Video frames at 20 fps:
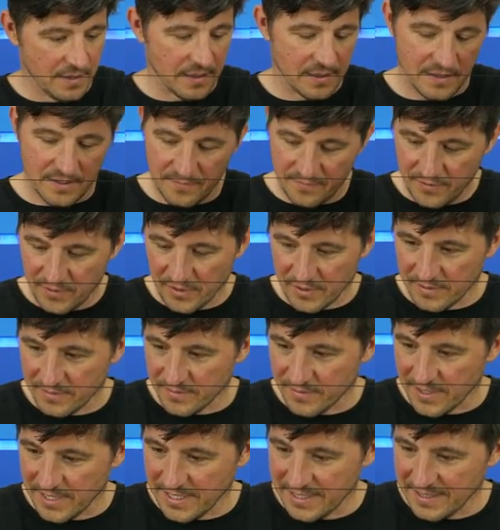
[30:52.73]
and it falls
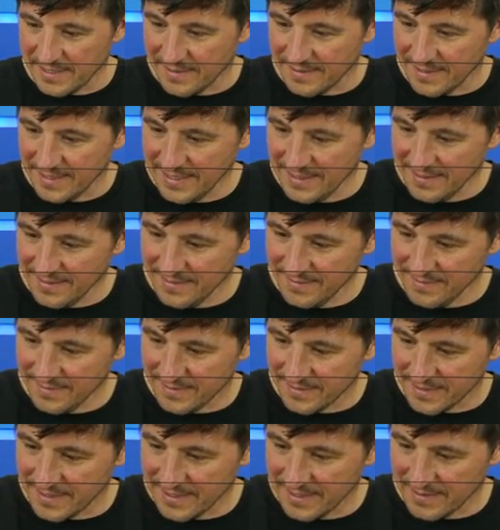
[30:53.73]
right down there. I'm
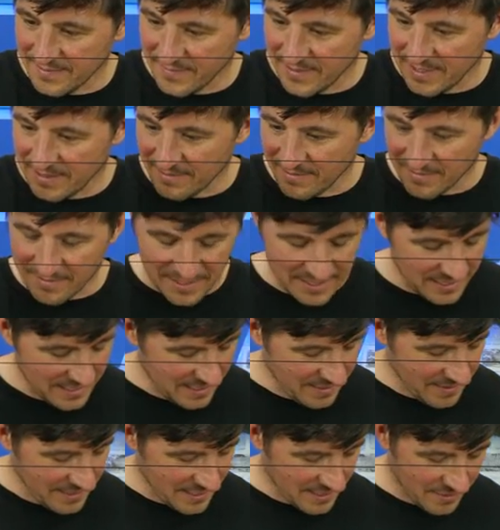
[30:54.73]
going to have that one right
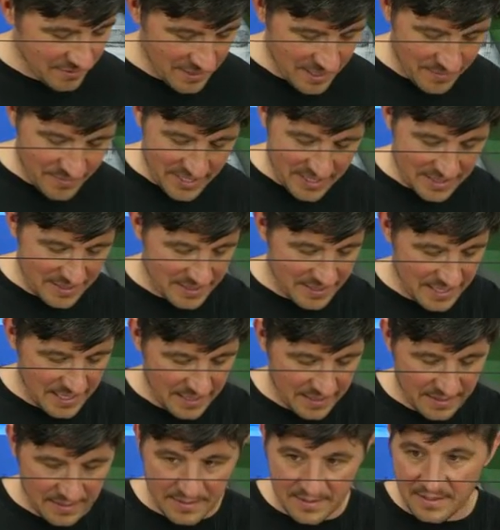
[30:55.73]
there. I can grab it in a
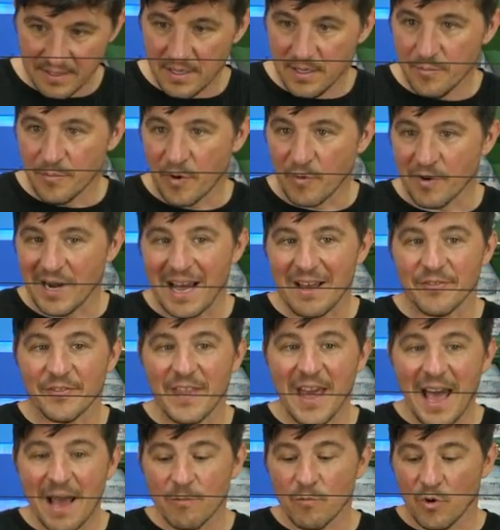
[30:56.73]
sec. But without
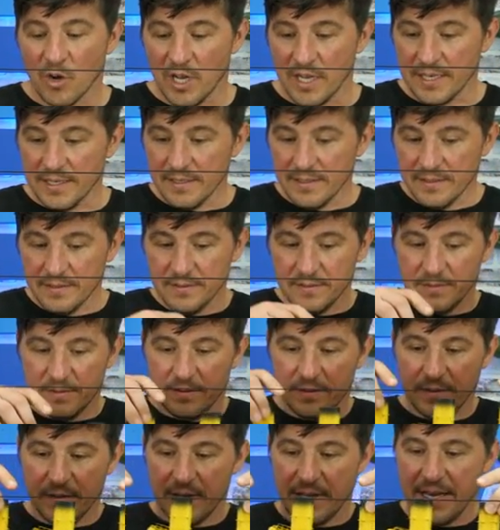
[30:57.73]
that one,
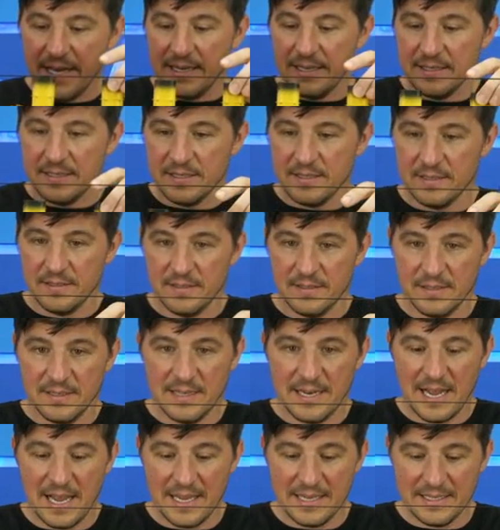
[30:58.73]
then it's
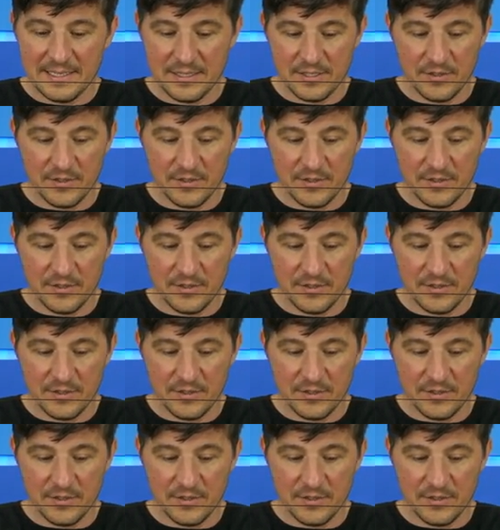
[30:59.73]
nice.